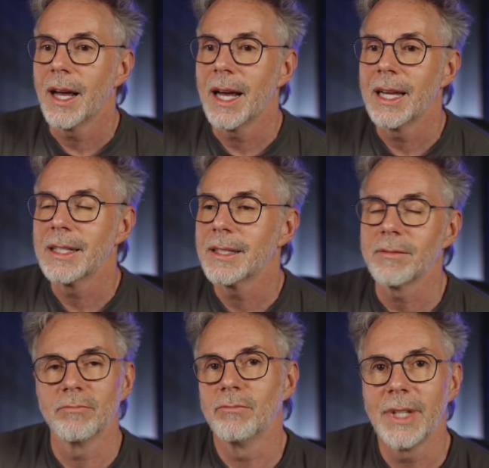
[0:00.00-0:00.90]

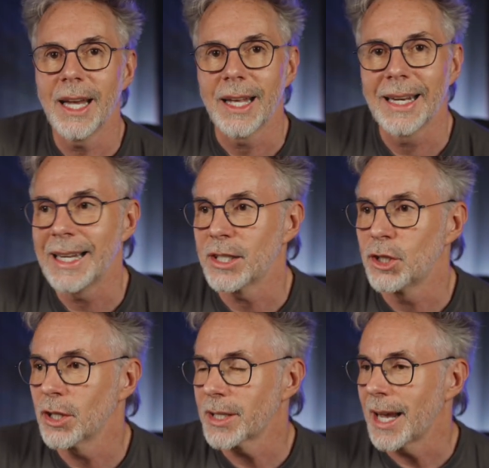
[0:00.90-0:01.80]
And yeah,
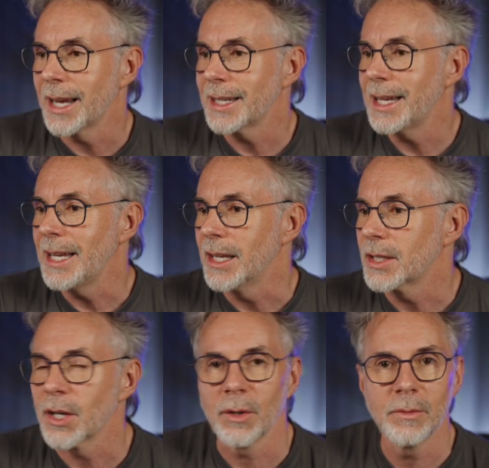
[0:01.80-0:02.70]
let's just add a key.
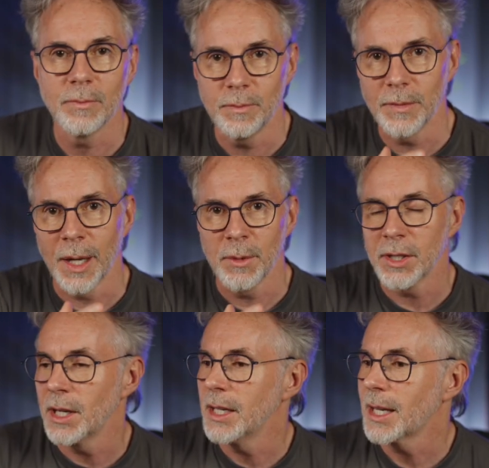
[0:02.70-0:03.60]
So I'm
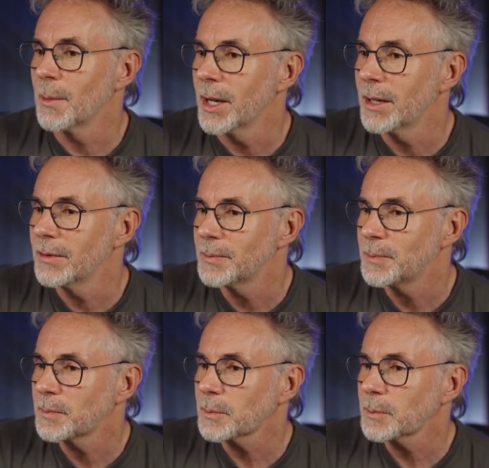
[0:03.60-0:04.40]
using ecamm live.